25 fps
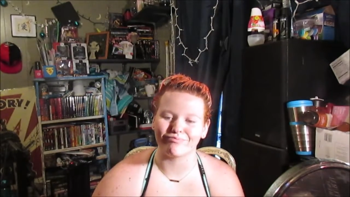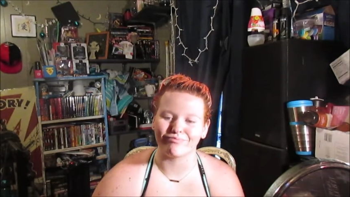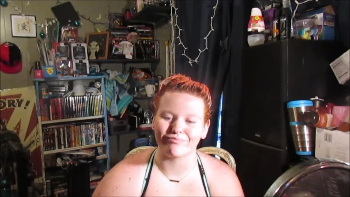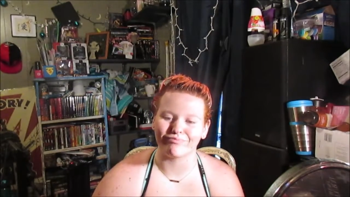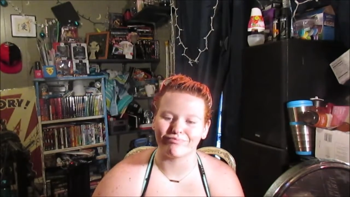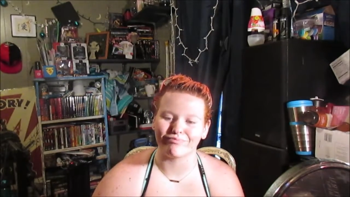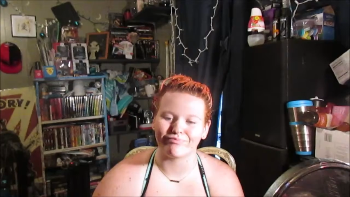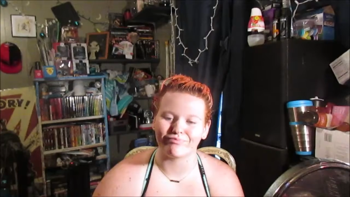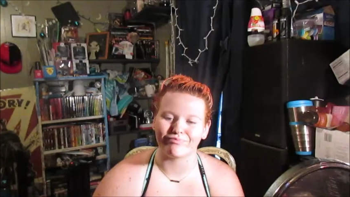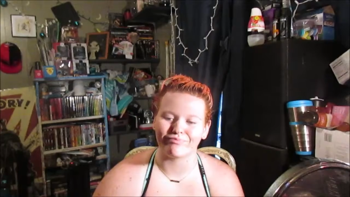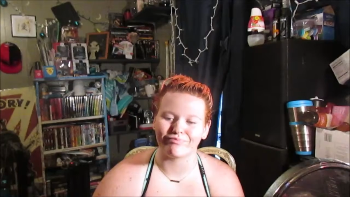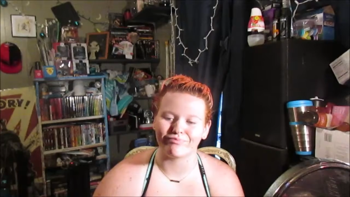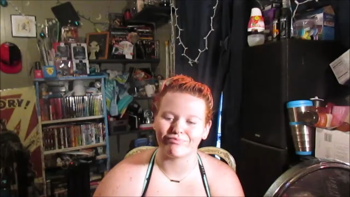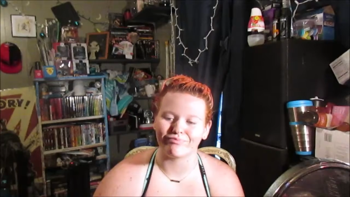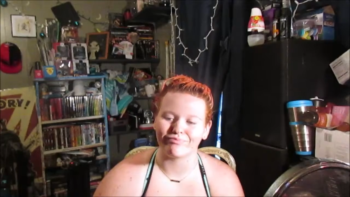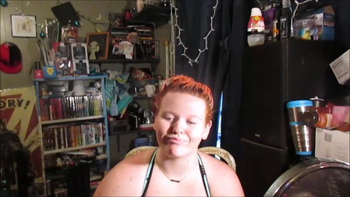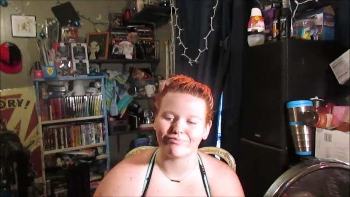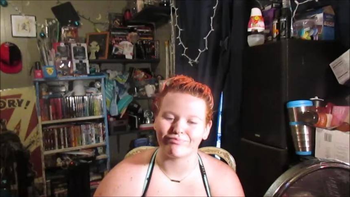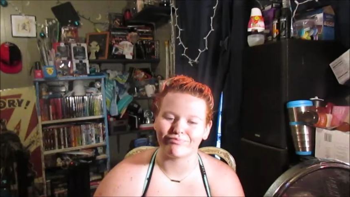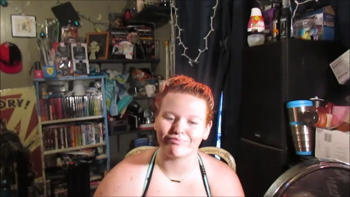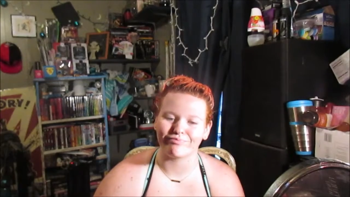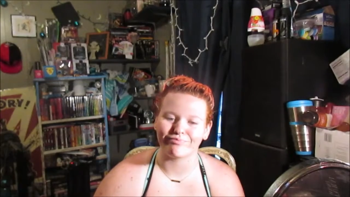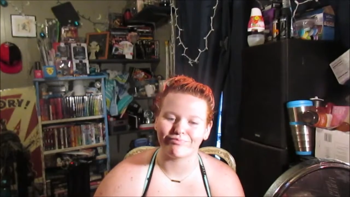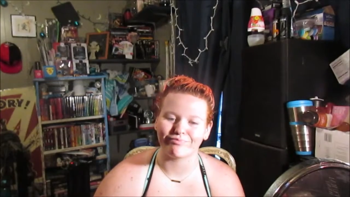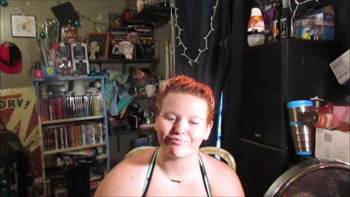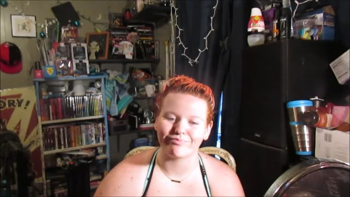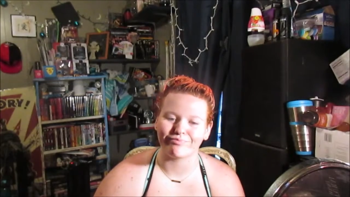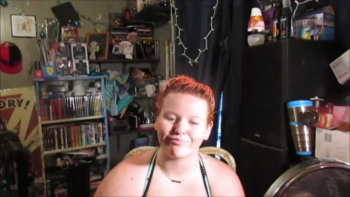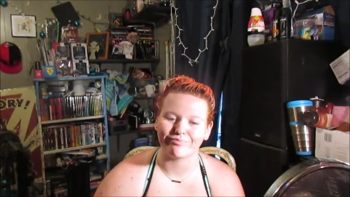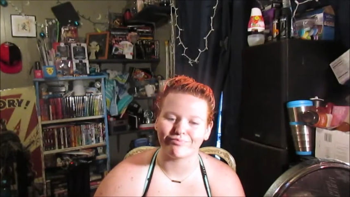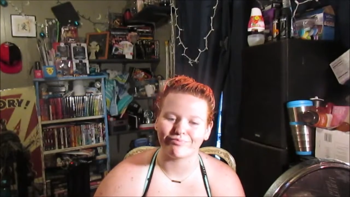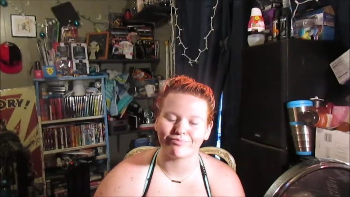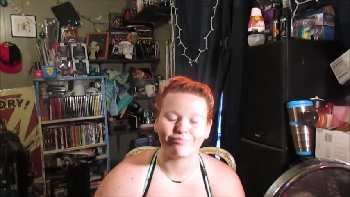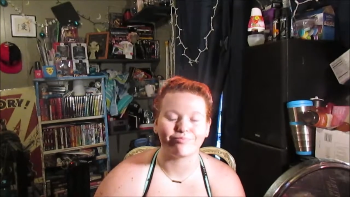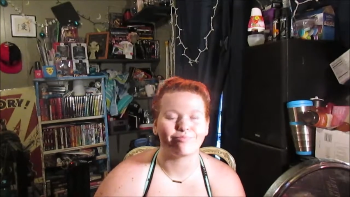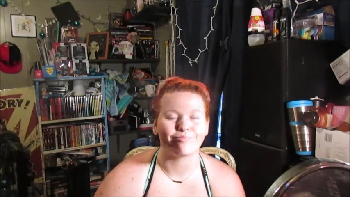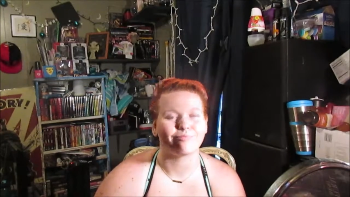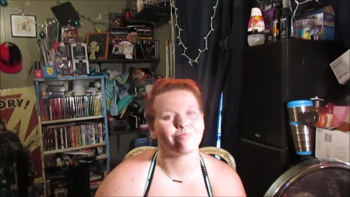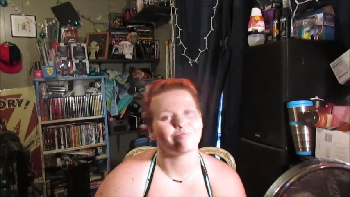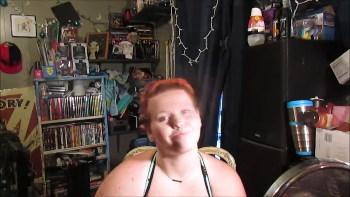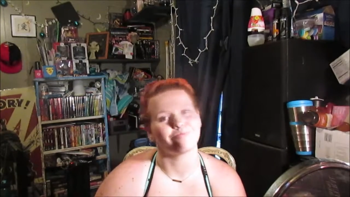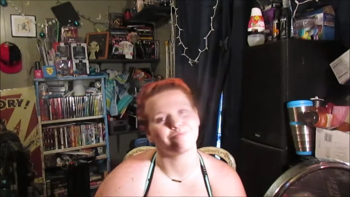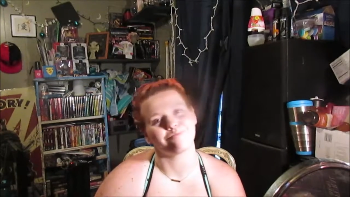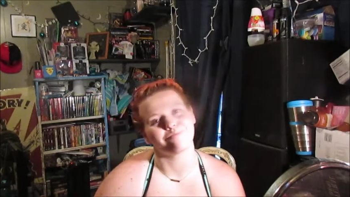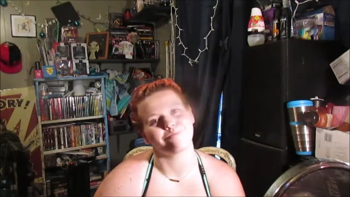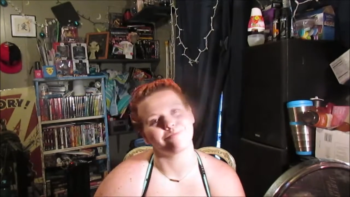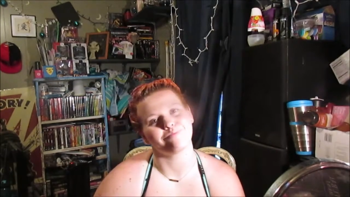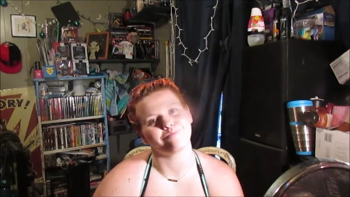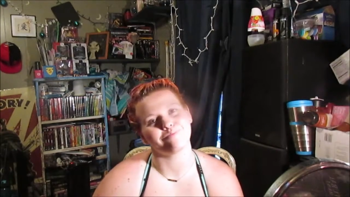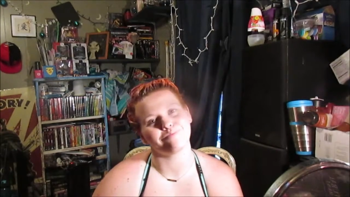
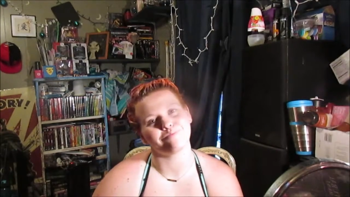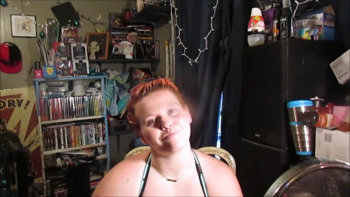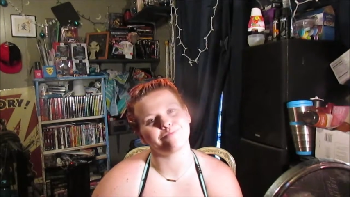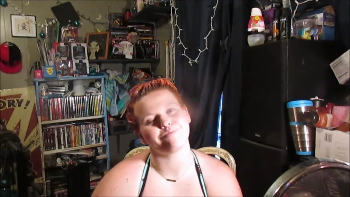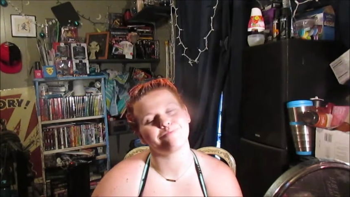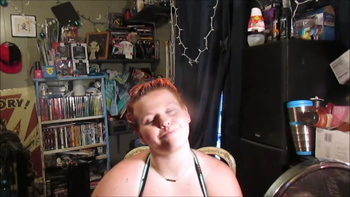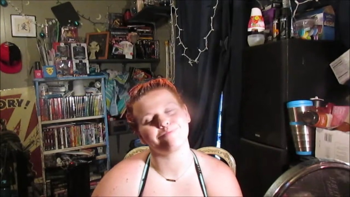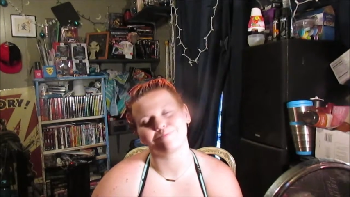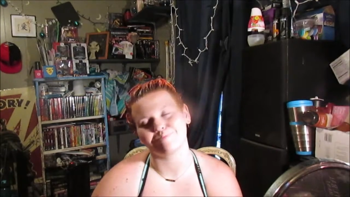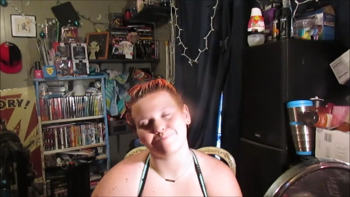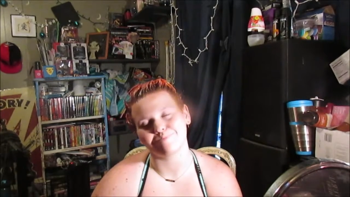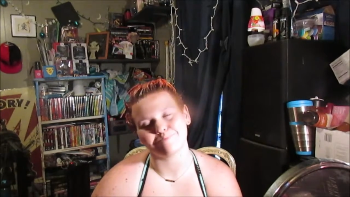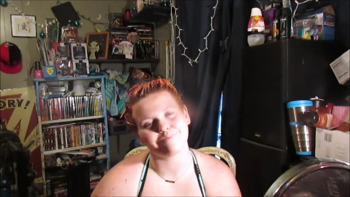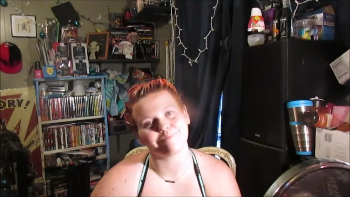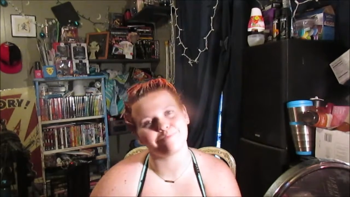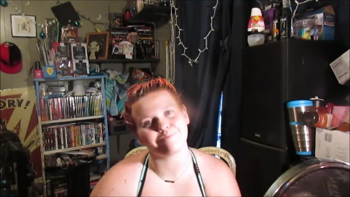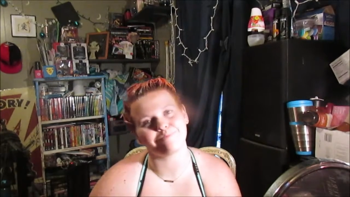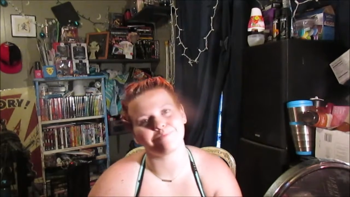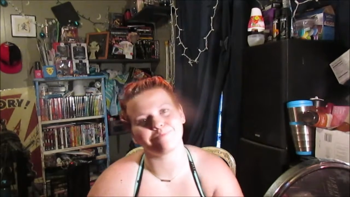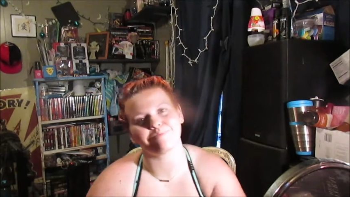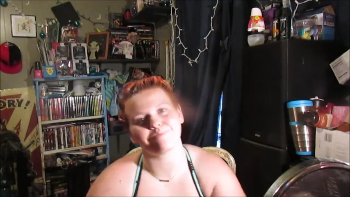No one is speaking in this clip.